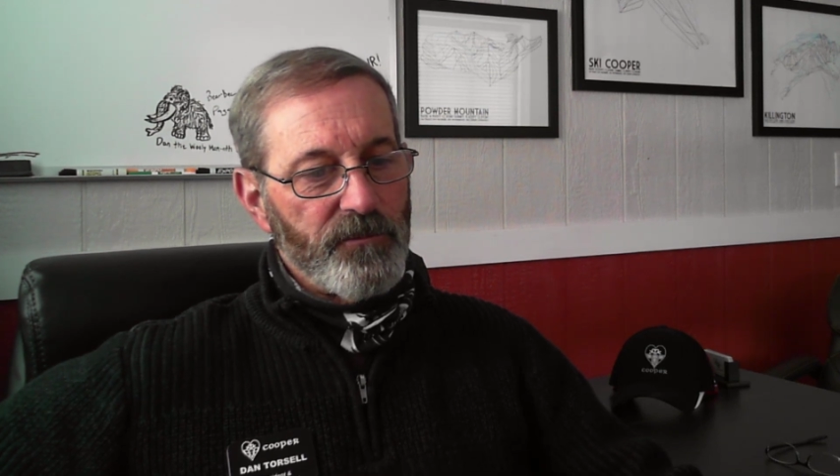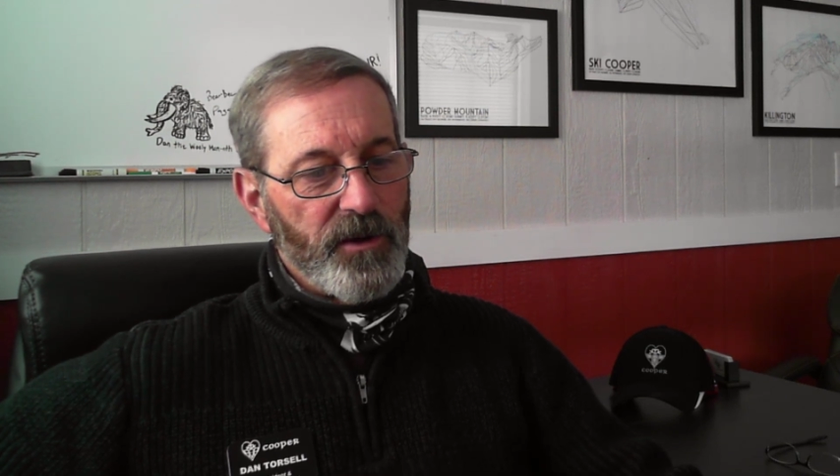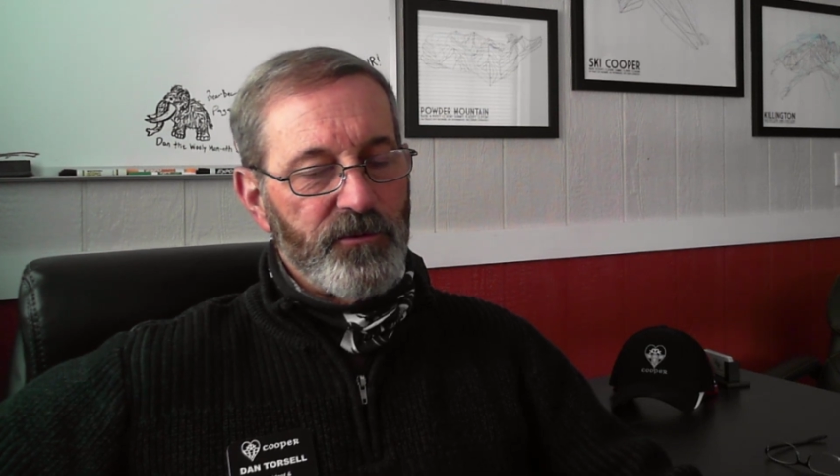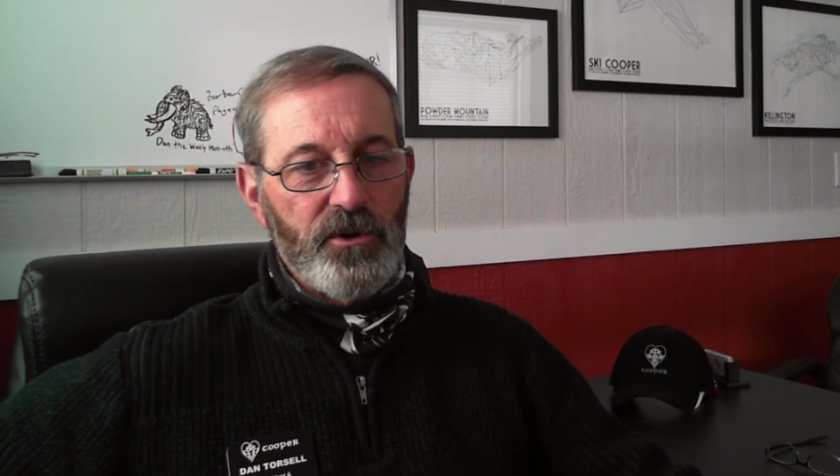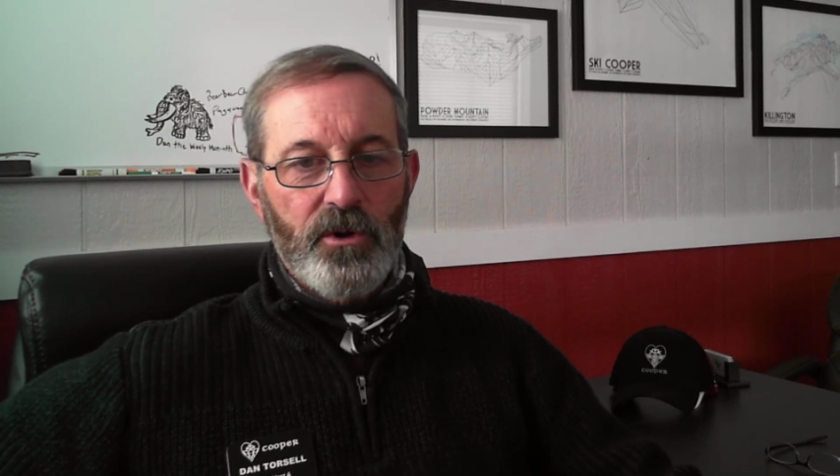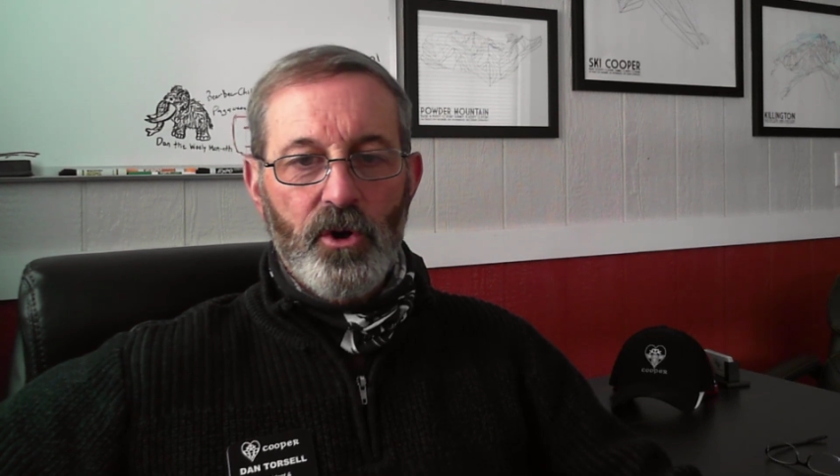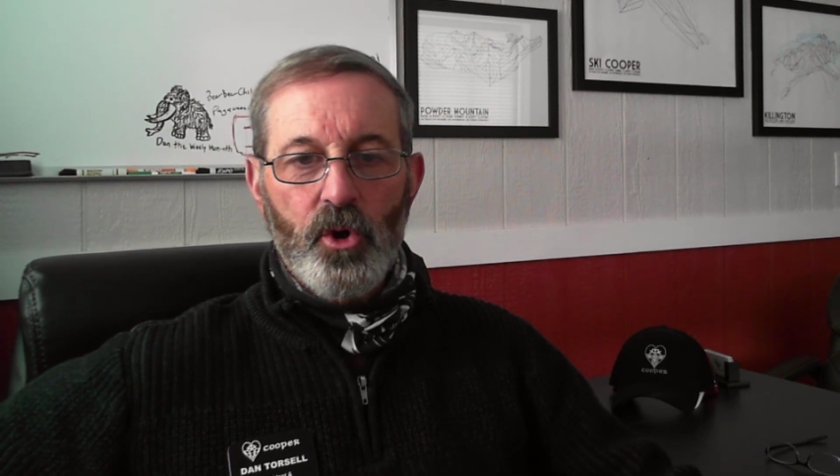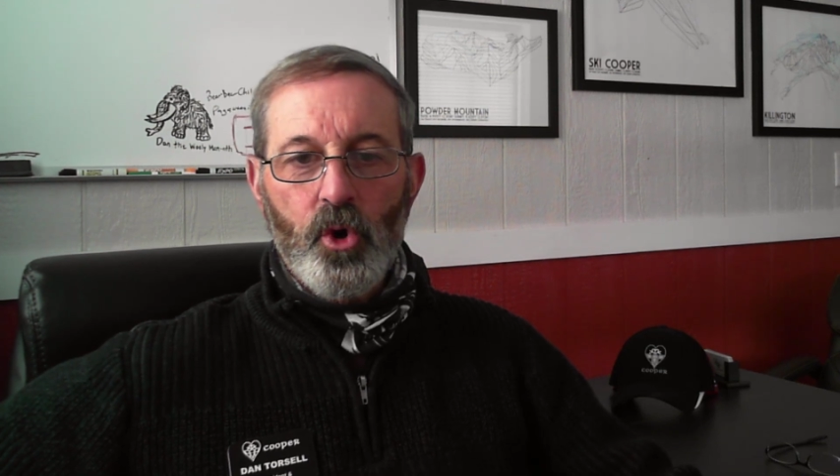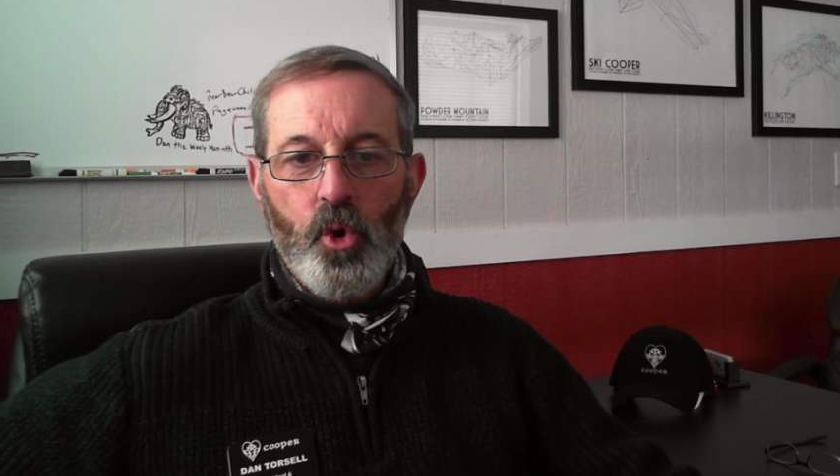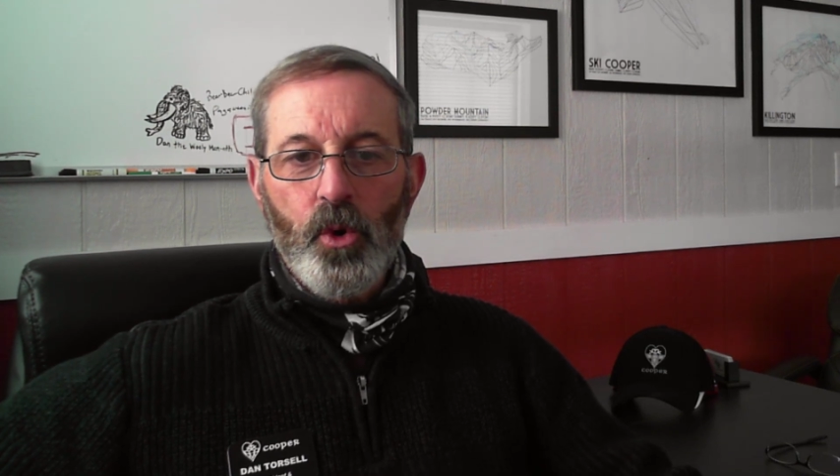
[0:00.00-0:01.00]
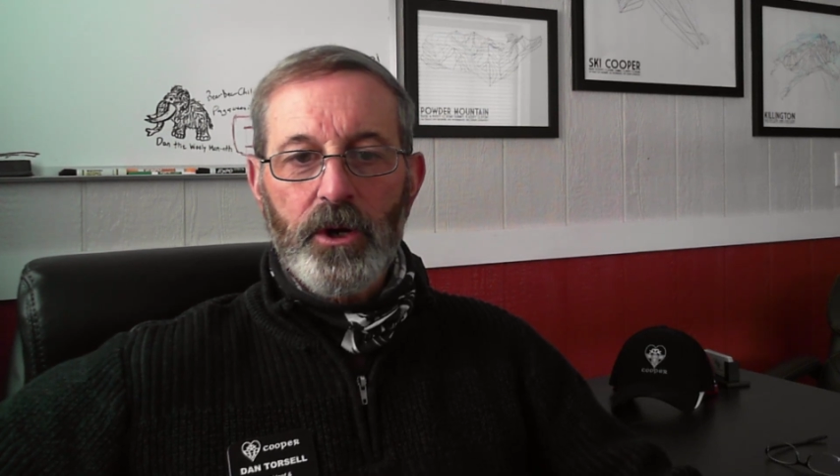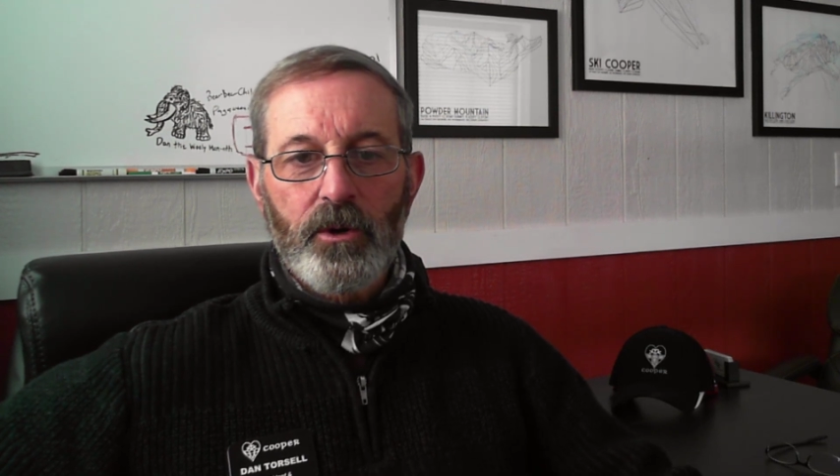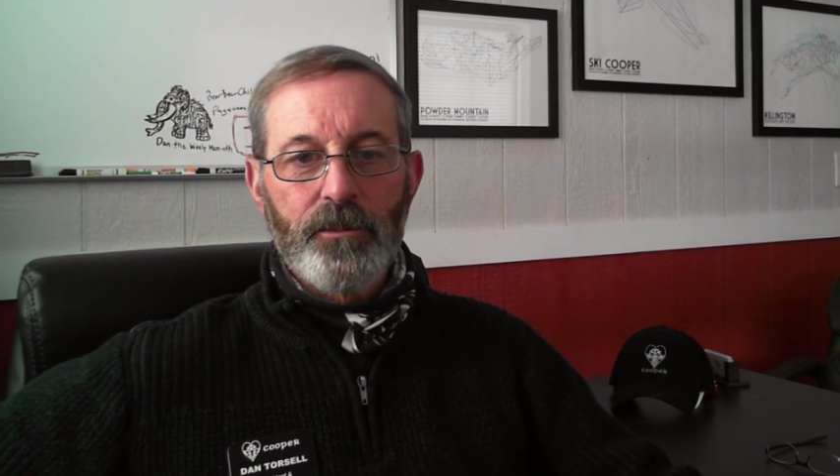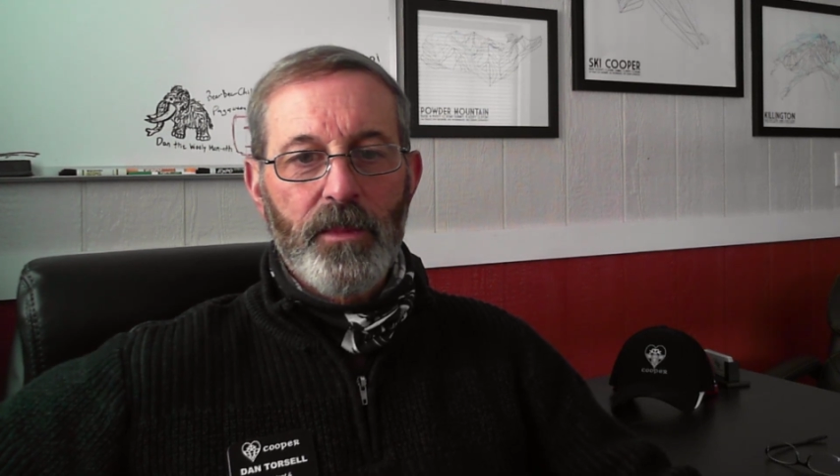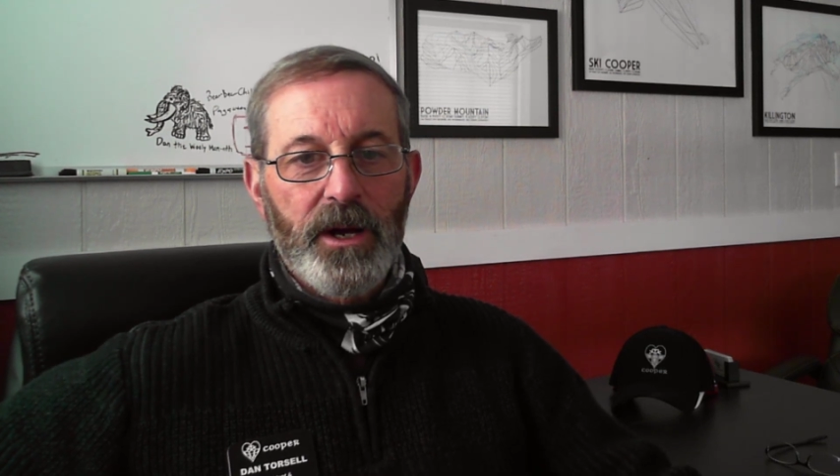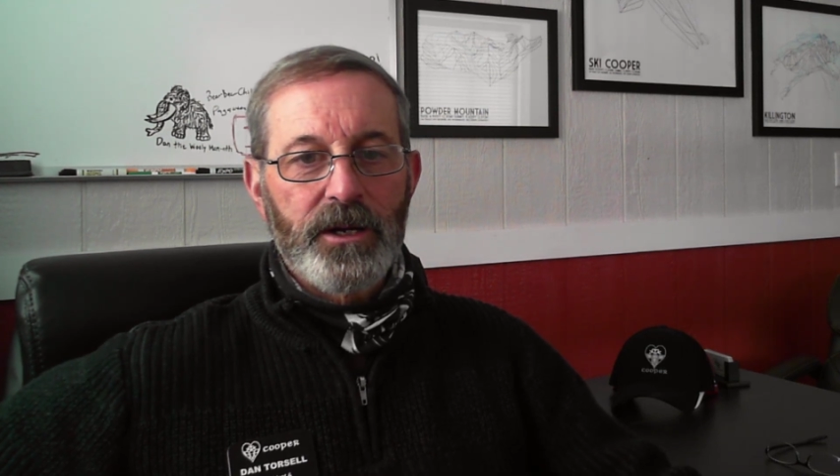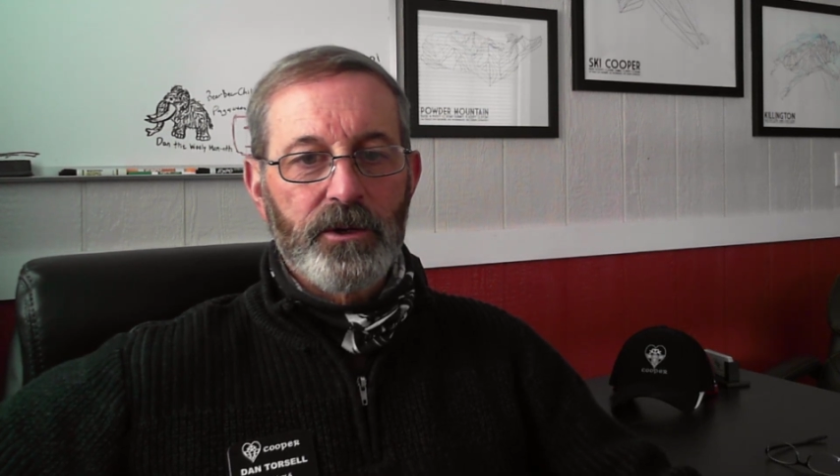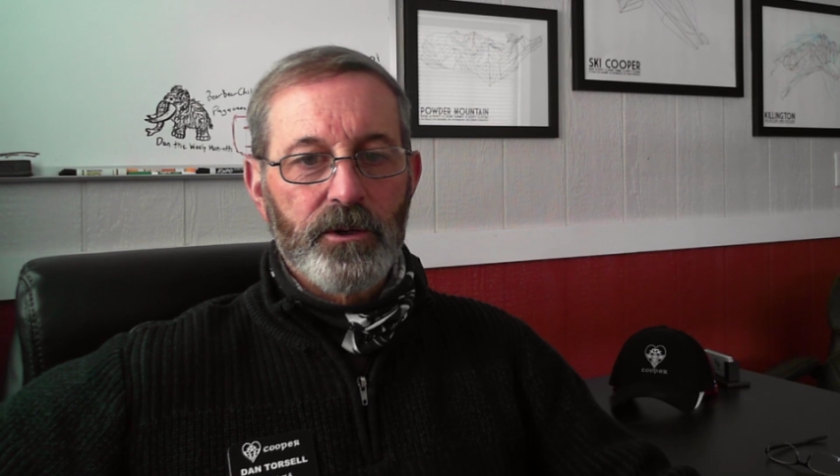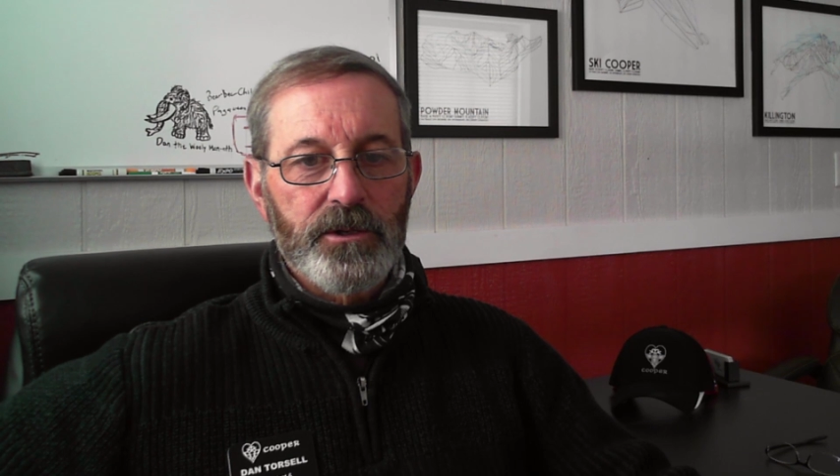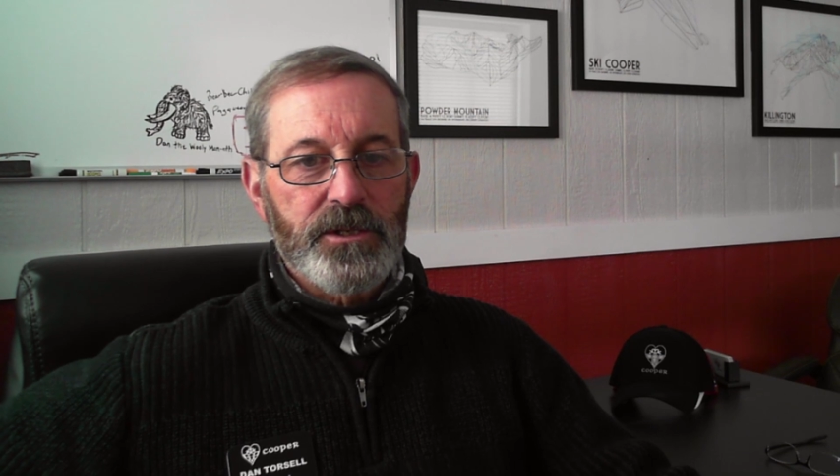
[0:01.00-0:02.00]
a few quick
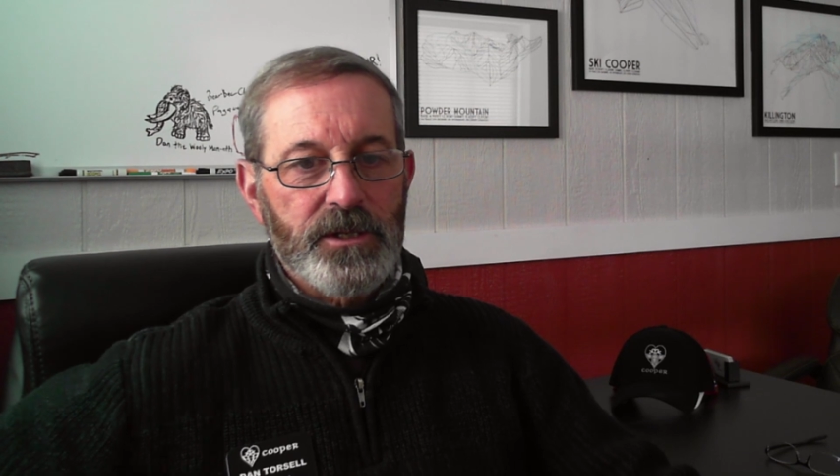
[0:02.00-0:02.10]
reminders.